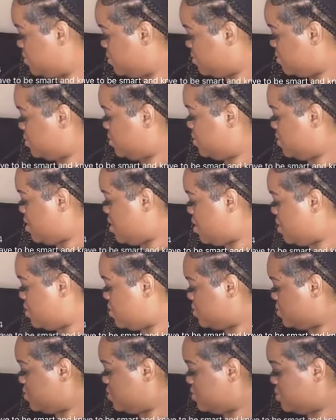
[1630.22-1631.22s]
so
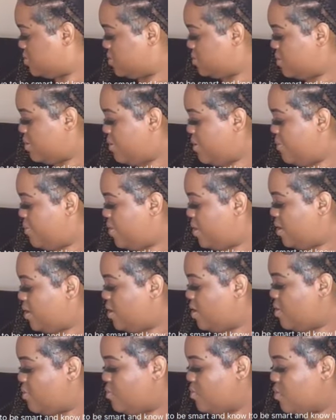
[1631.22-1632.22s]
we put a
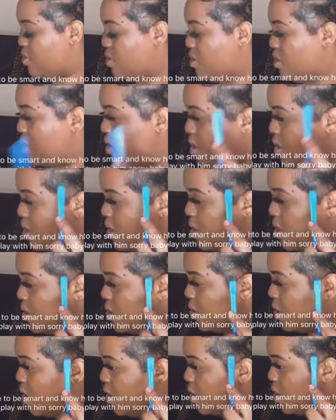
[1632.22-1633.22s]
little more. So
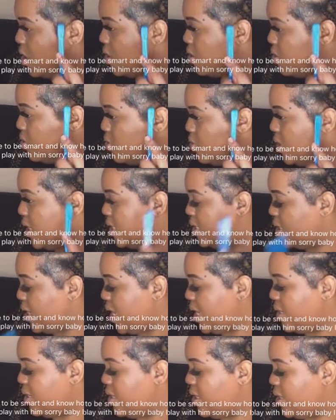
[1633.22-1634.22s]
you're gonna do this like
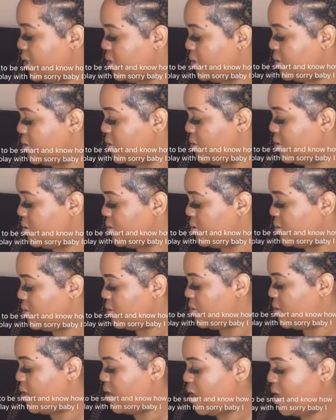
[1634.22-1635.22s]
this.
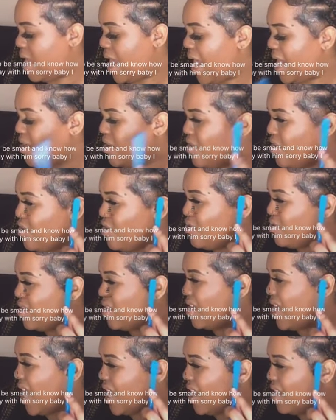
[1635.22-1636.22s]
I don't use a
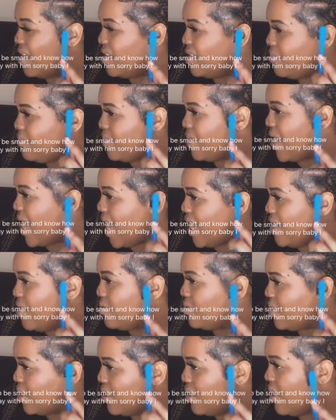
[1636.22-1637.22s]
lot of this, but I use
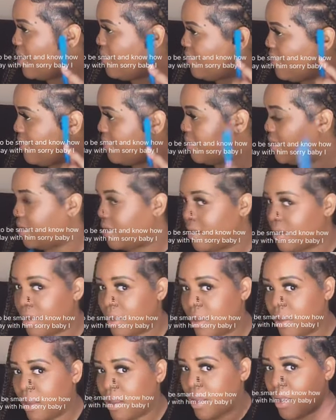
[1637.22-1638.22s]
enough of
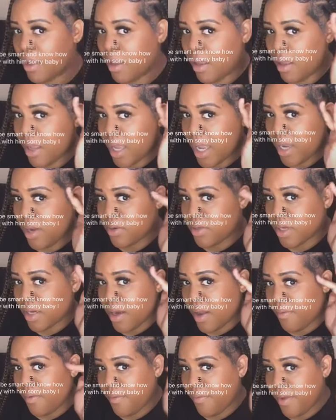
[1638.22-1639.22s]
it. I use
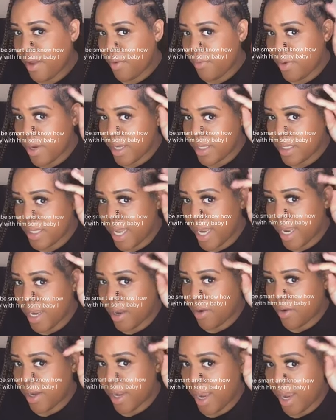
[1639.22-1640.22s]
enough of it where it's like,
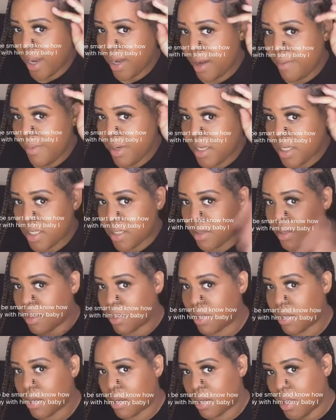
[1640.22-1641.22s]
okay, let me just
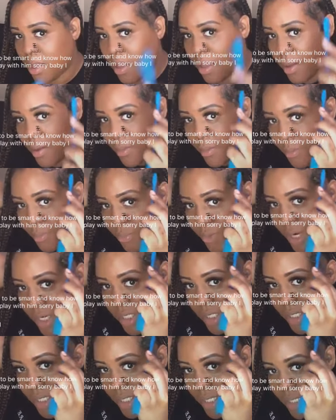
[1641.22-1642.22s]
brush
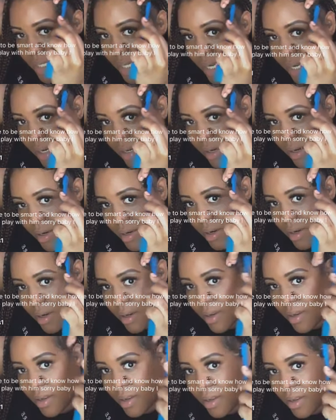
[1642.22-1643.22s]
this in
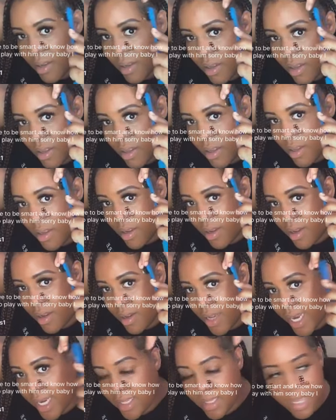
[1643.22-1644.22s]

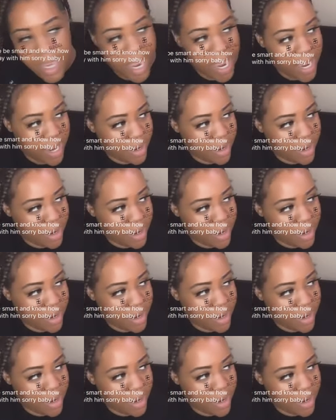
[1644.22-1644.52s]
like that.